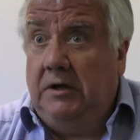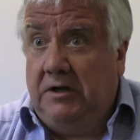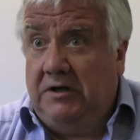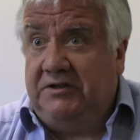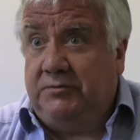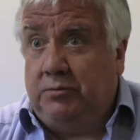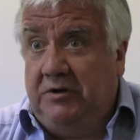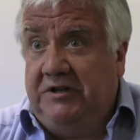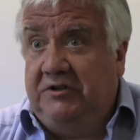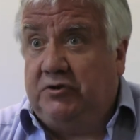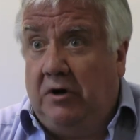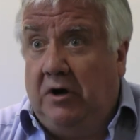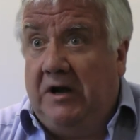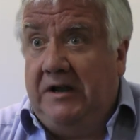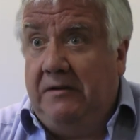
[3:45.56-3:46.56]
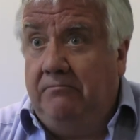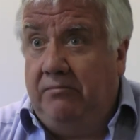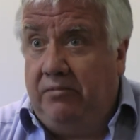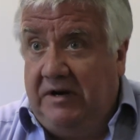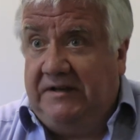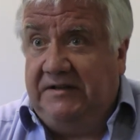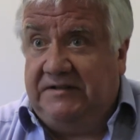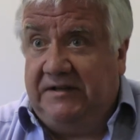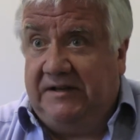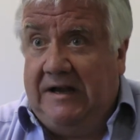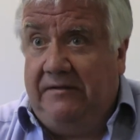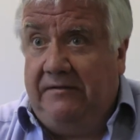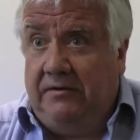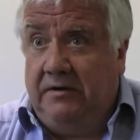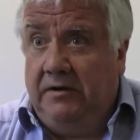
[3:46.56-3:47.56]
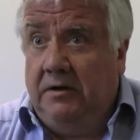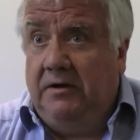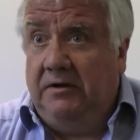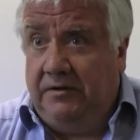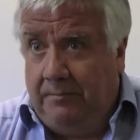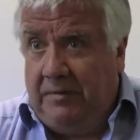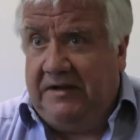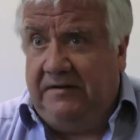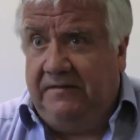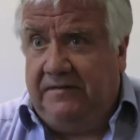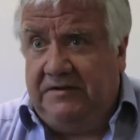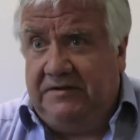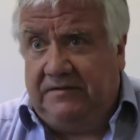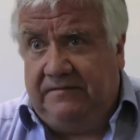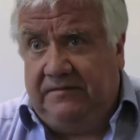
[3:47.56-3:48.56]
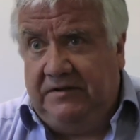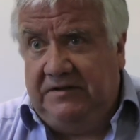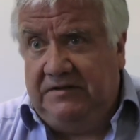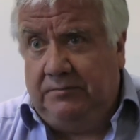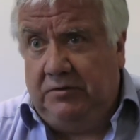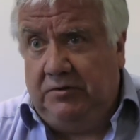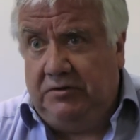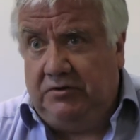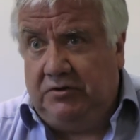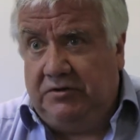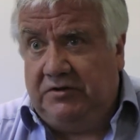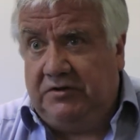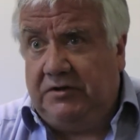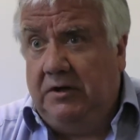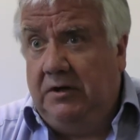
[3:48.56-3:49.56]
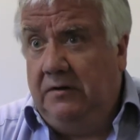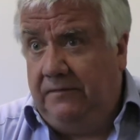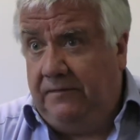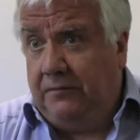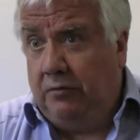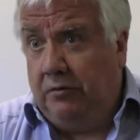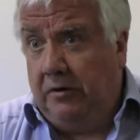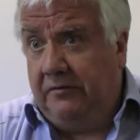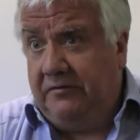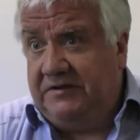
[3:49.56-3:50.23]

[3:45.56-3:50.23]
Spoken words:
as we try and bring together the benefits of these mergers for our